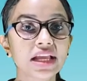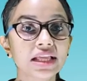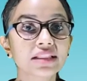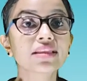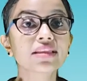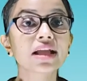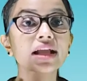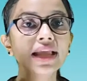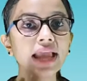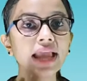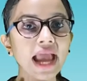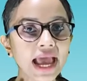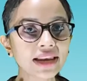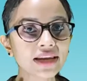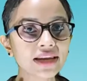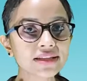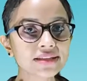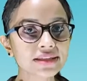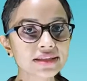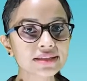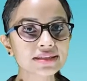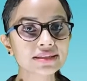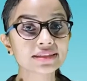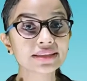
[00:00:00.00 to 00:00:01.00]
The
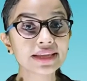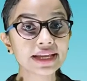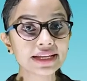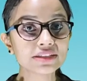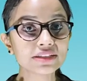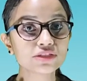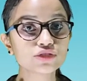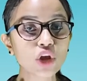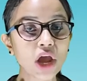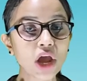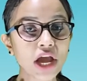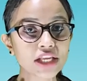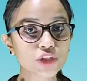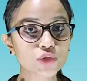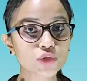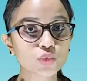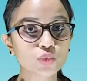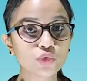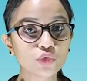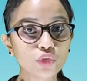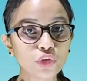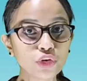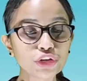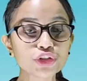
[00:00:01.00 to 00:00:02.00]
callus is then
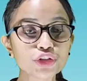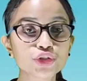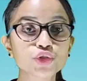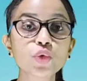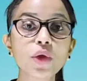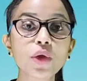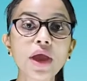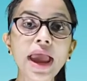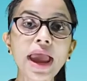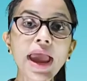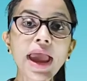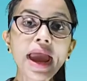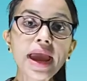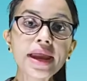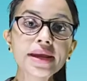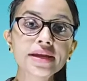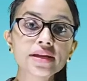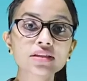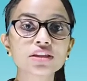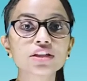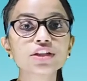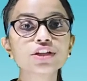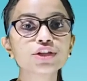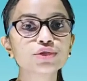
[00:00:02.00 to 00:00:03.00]
transferred to
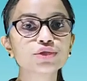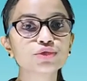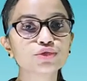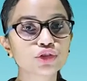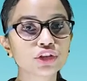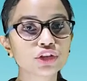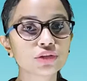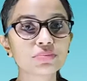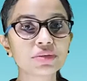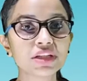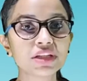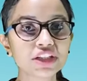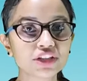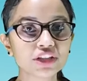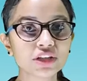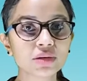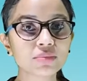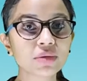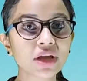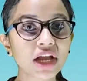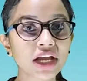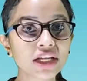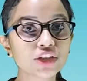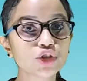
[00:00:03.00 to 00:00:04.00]
another nutrient
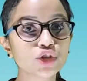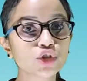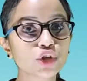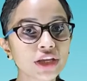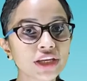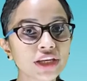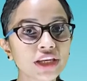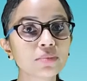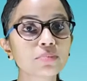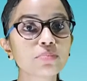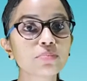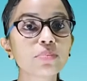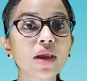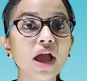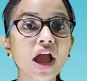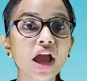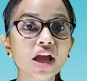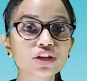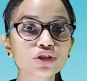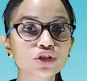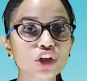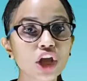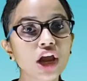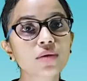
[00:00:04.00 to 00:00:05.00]
medium containing
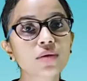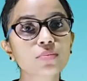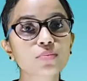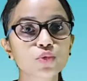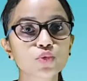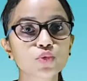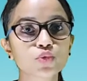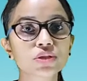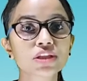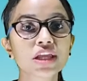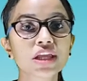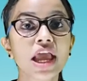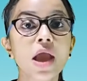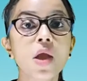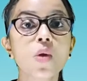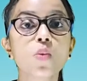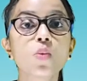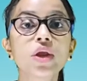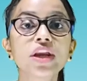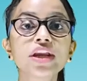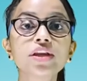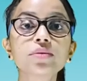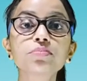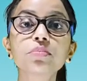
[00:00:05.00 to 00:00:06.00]
plant hormones
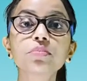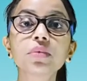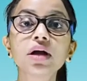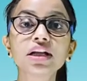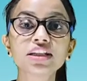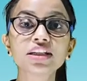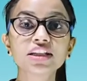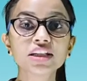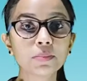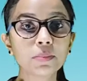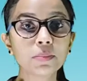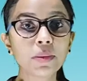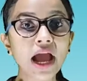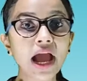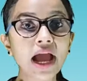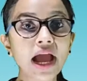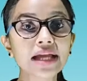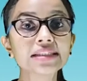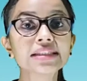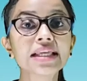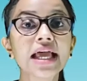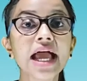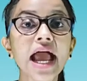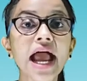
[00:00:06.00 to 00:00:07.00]
when it
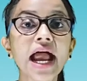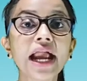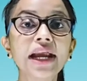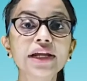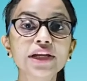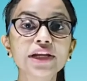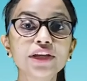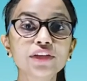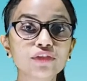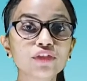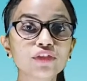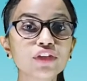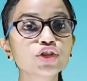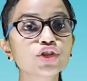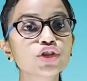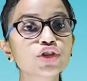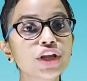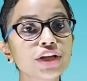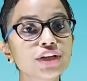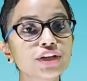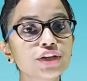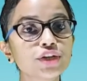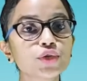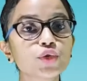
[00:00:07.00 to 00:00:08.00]
multiplies and
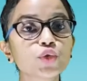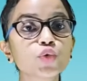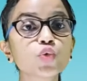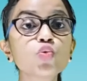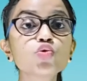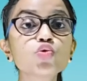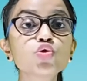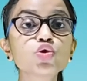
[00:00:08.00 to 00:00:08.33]
differentiates into